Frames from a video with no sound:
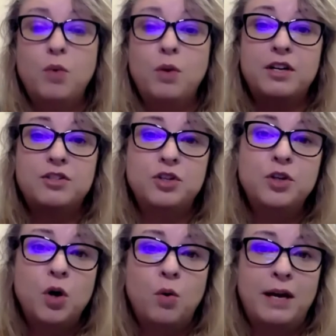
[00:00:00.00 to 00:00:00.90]
when I do
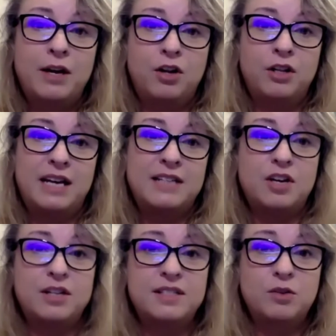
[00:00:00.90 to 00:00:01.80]
go away on holidays,
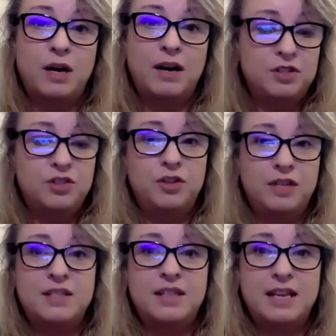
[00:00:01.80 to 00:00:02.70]
I still have to do
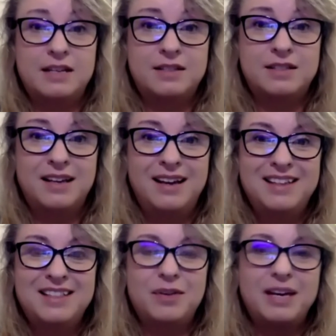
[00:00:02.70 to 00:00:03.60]
this and this.
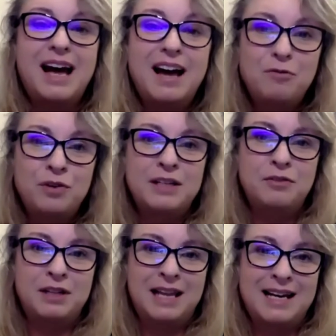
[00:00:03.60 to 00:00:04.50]
So I can't really
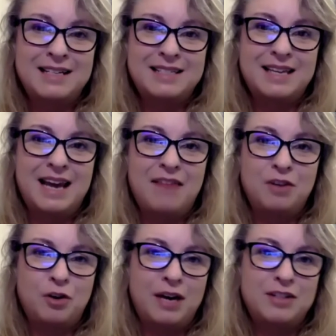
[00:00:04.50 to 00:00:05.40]
relax and have a
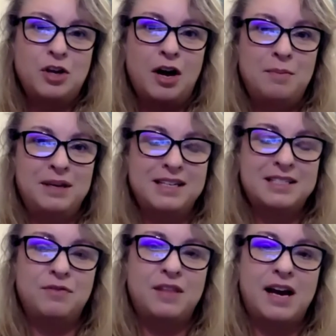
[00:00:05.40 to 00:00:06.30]
great time
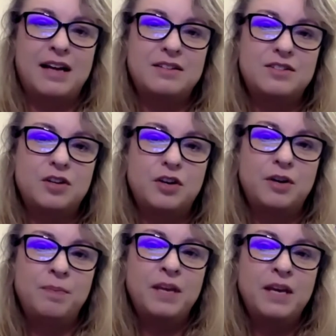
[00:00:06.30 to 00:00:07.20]
because of that. So
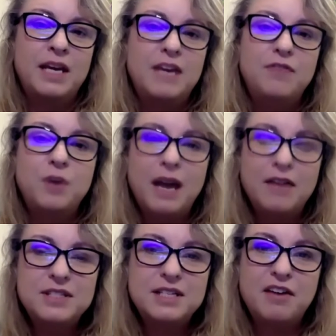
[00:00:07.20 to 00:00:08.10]
if you
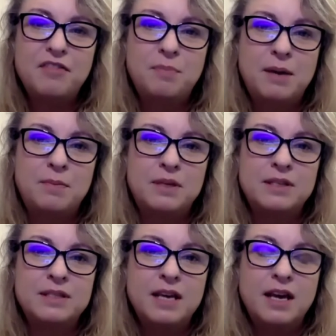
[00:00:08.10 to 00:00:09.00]
have staff members,